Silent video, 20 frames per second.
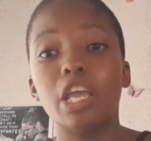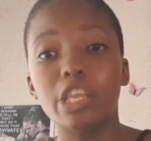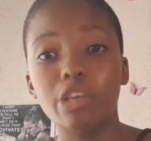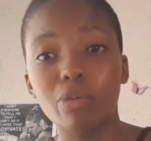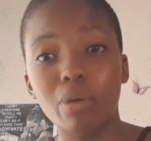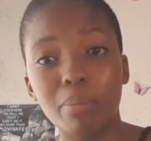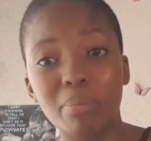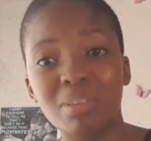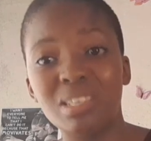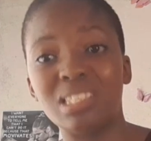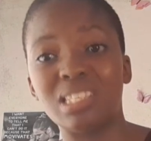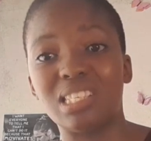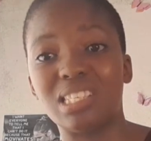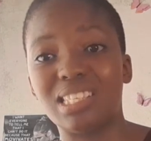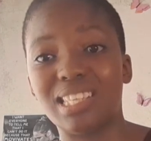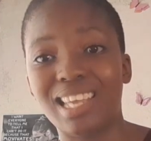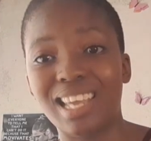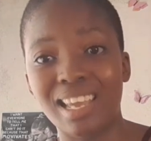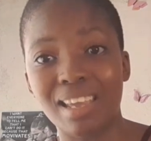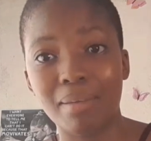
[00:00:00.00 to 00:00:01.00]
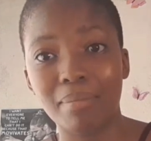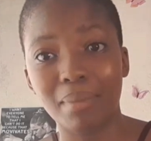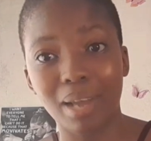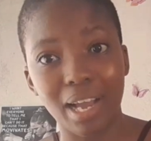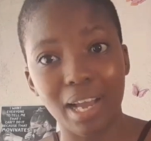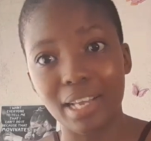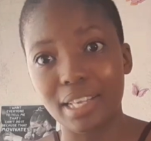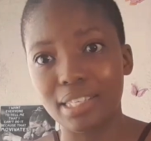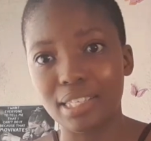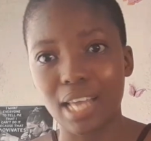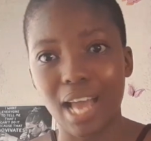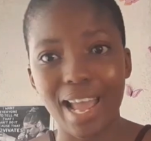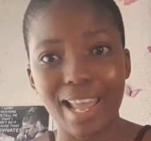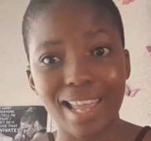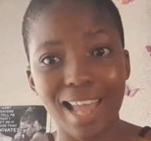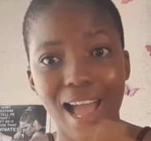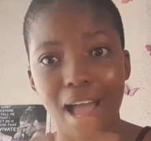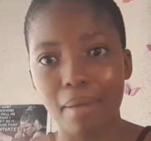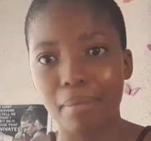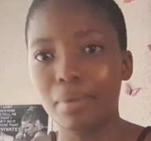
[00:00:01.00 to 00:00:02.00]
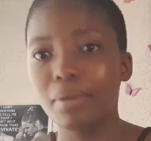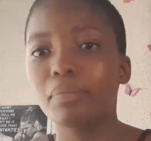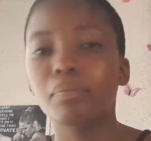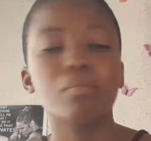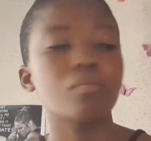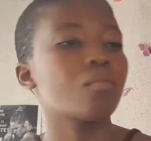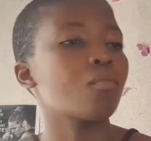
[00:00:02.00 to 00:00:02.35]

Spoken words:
UMP is a scam, guys. Hi, Gabi.